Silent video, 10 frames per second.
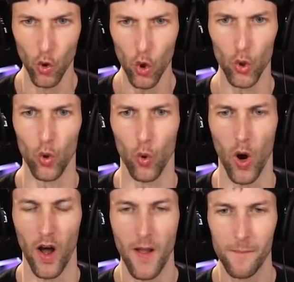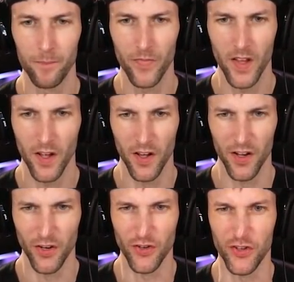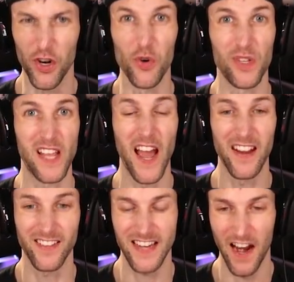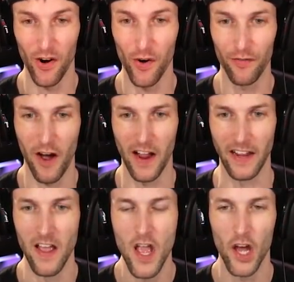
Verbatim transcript: Ooh. Dude, that is terrifying.